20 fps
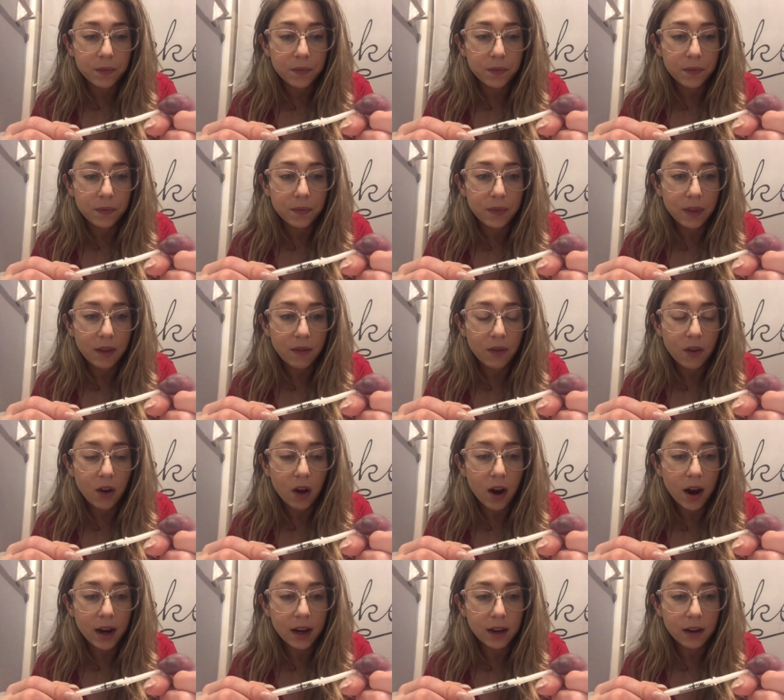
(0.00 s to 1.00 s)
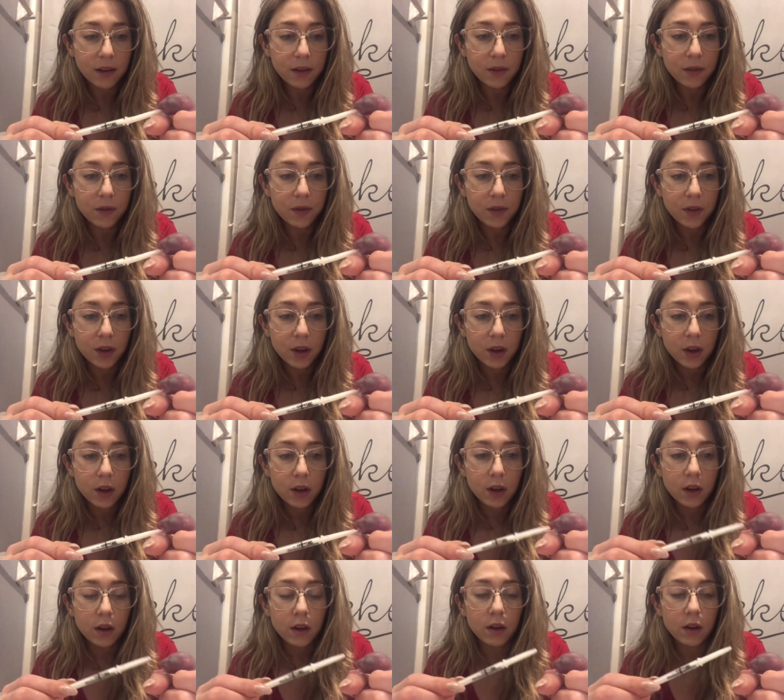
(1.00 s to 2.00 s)
They've kind of
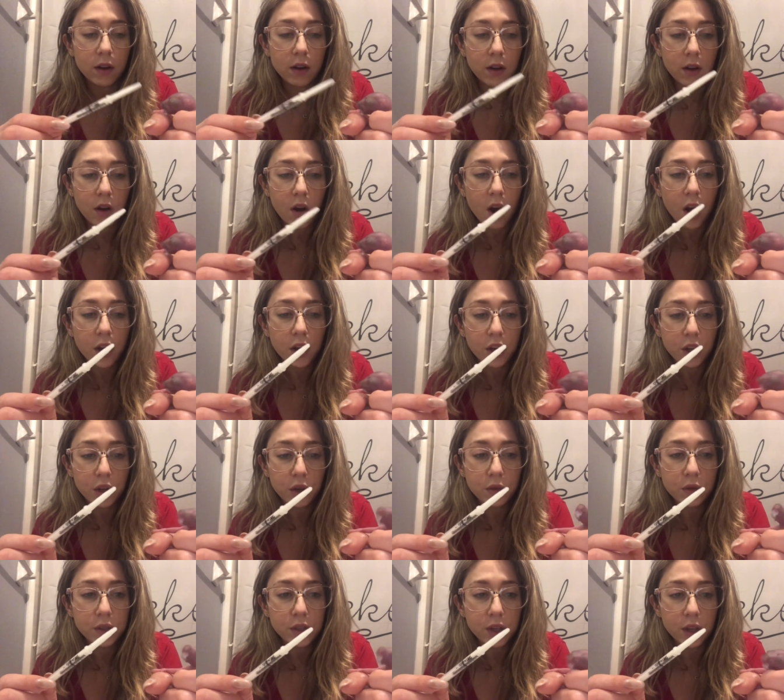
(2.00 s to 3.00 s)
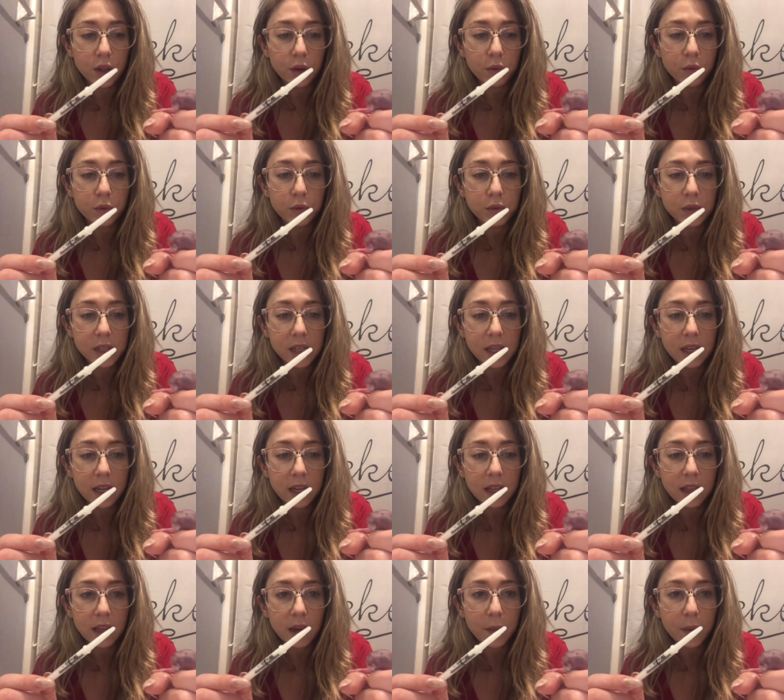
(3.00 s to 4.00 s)
gotten used to the
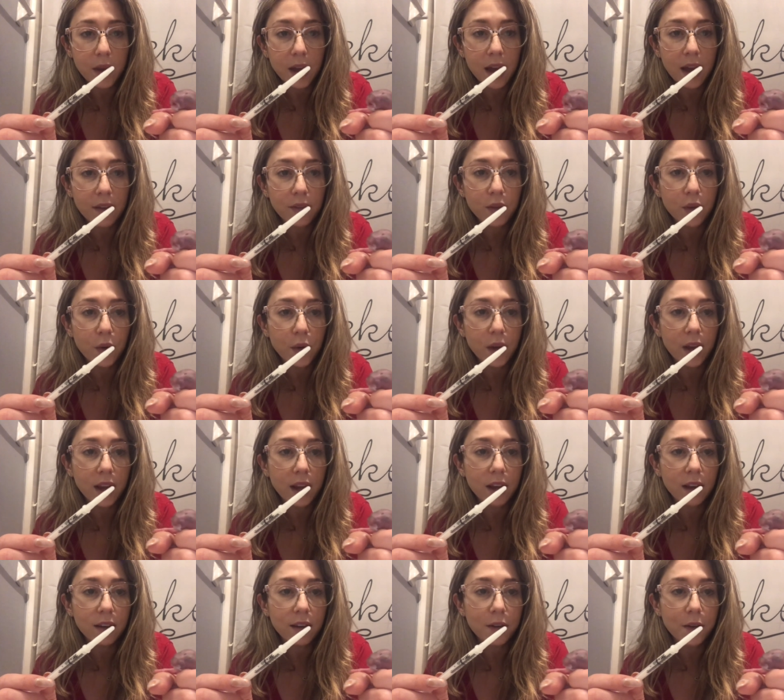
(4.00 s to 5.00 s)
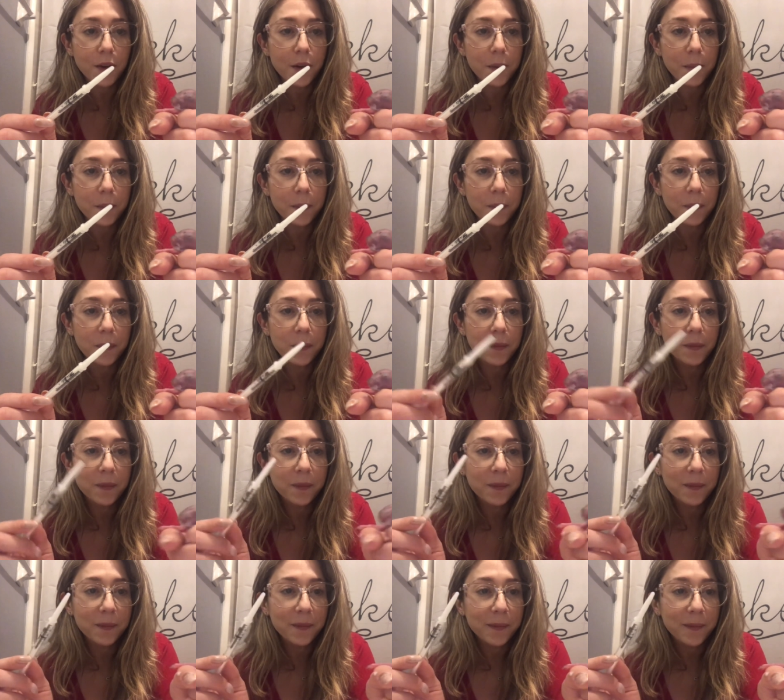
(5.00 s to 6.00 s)
routine that we have going, oh,
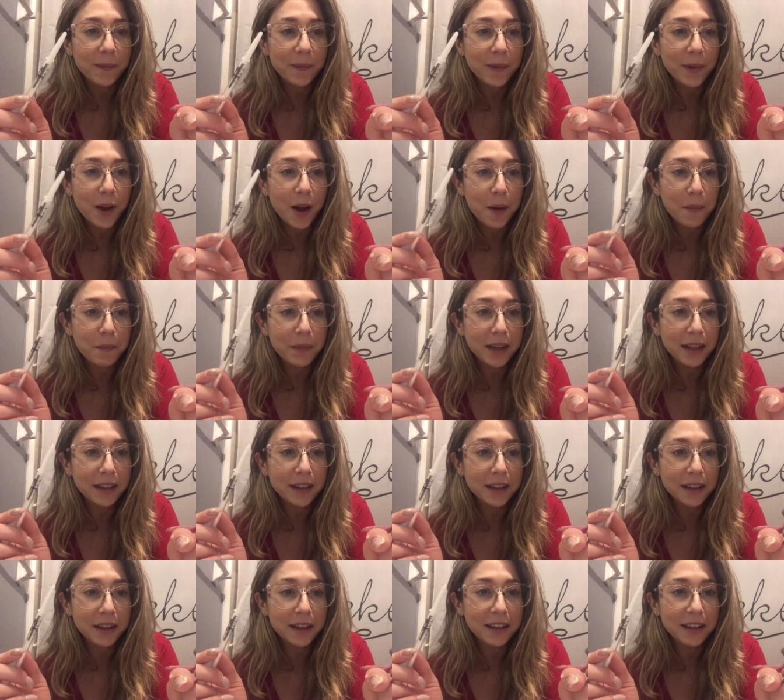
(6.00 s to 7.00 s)
got milk.